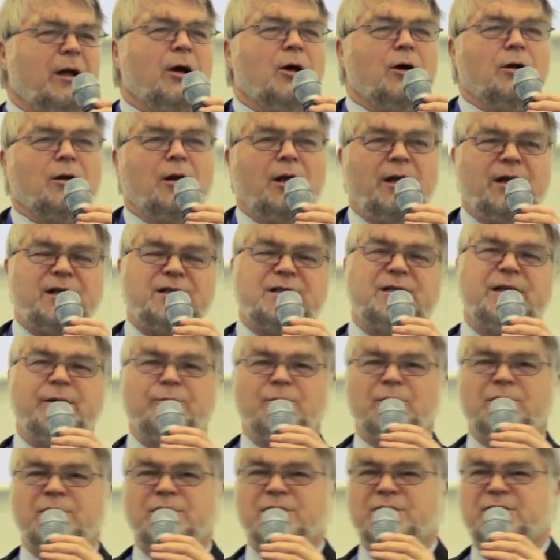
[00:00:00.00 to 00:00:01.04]
Unless they
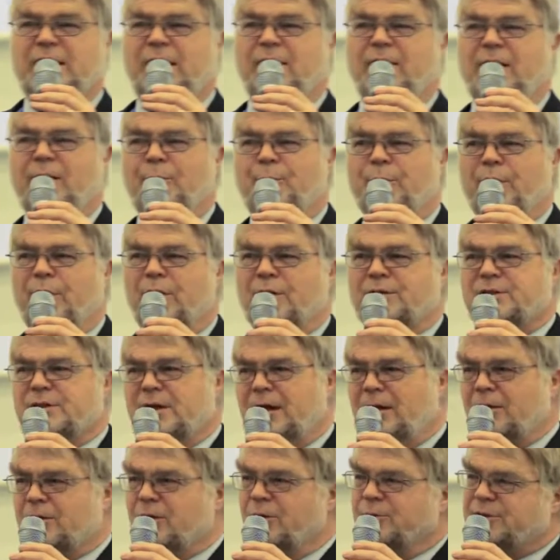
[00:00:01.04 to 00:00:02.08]
want to sell their plot,
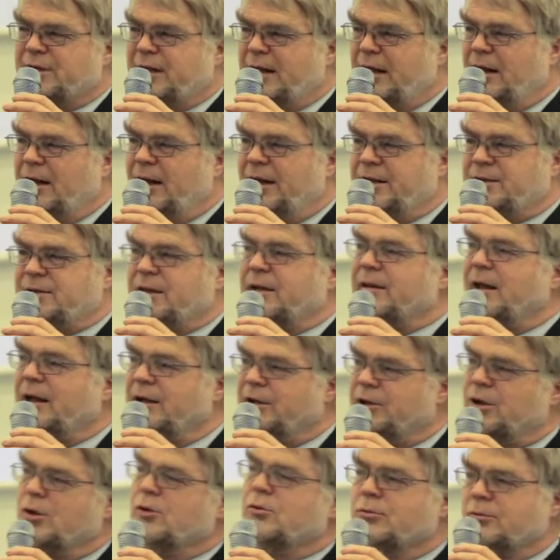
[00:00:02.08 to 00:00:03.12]
and I'll come to that later, they
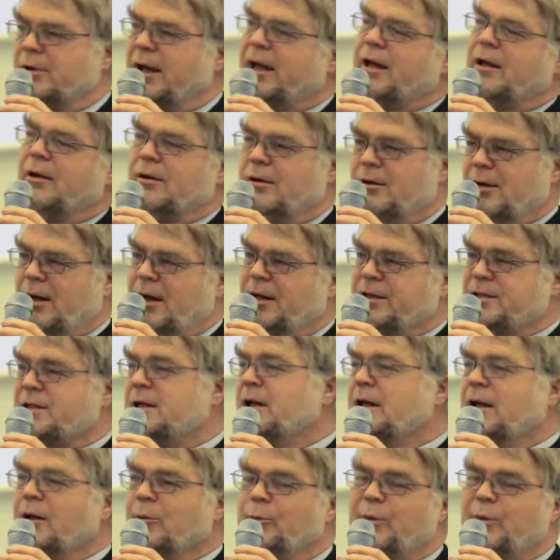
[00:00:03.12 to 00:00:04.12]
don't regularize,